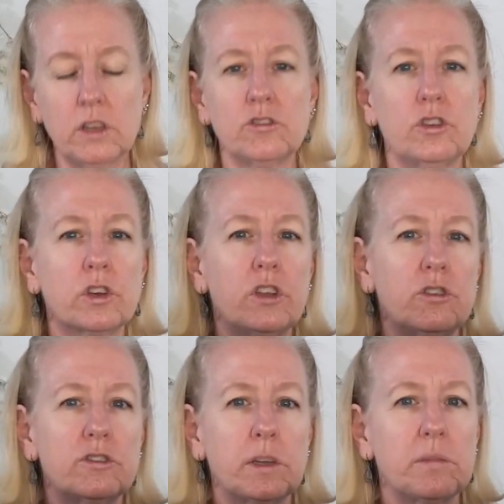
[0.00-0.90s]
So you could
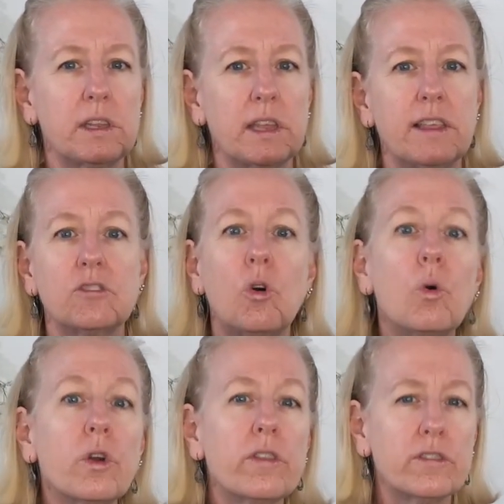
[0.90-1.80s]
use something like this,
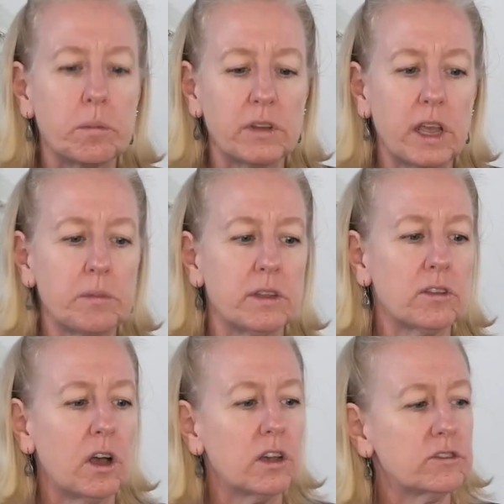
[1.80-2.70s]
or sometimes
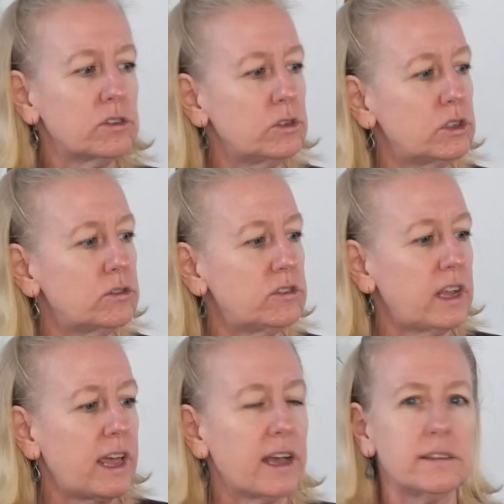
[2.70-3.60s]
it's also used
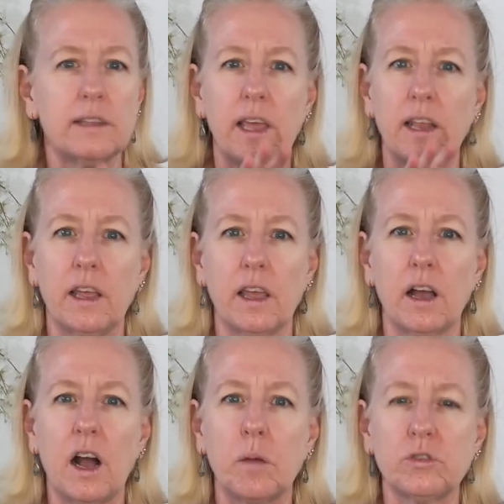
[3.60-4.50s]
as
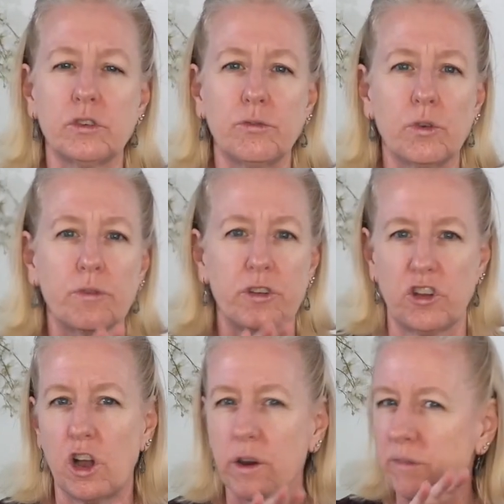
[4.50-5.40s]
an option for a
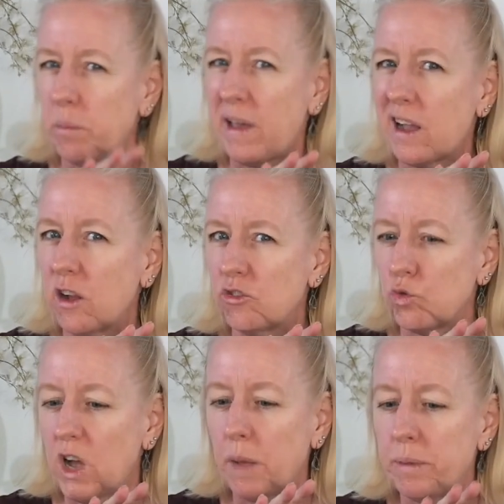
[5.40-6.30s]
photography
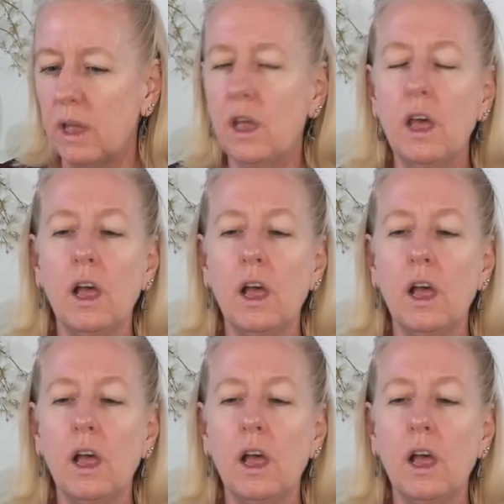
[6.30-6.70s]
backdrop.